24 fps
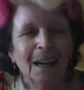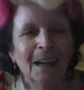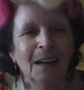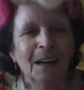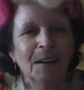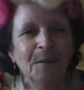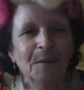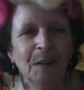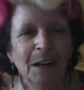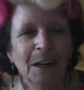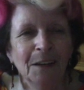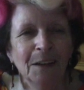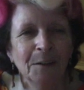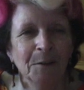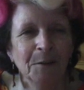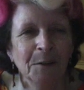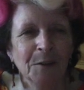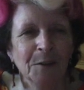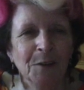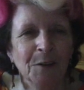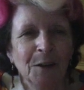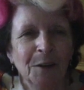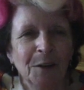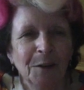Value and
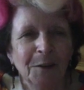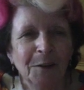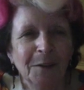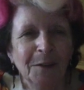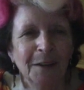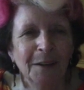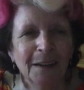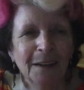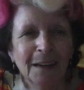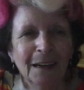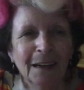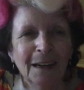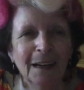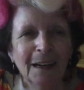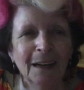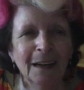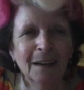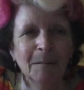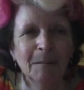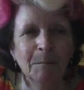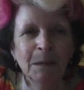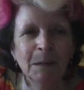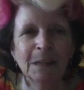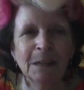tone.
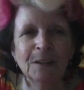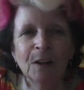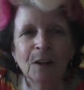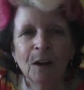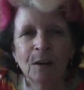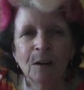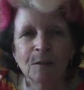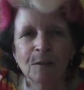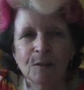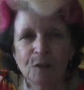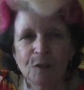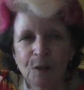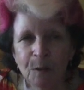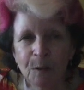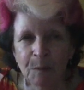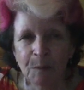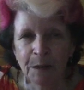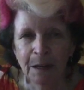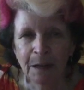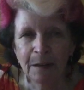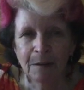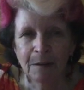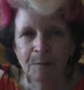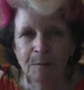Mid-tones
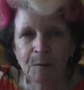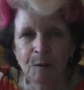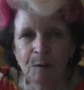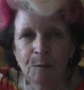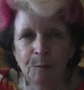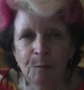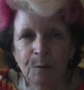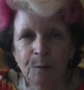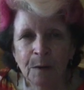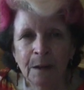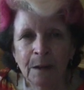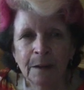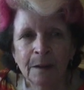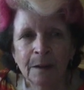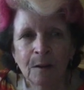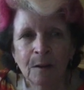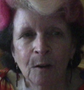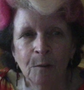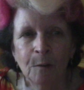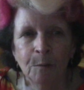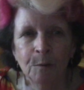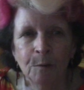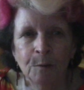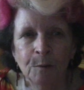dominate, with the bright yellow
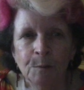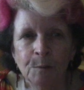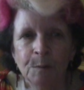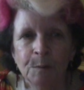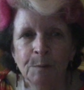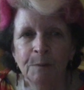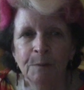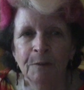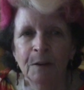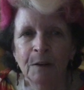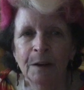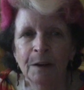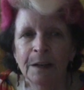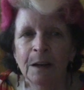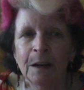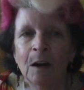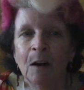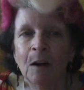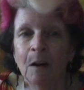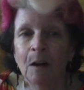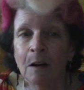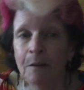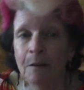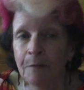blooms providing
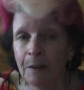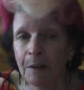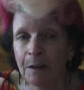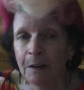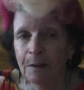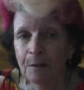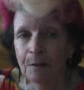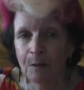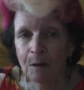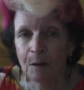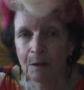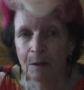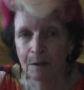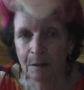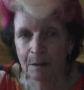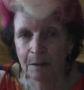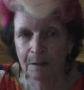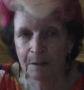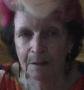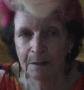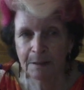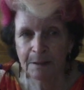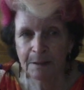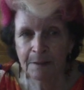high value
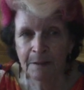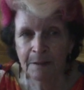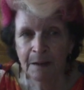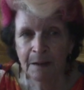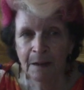highlights.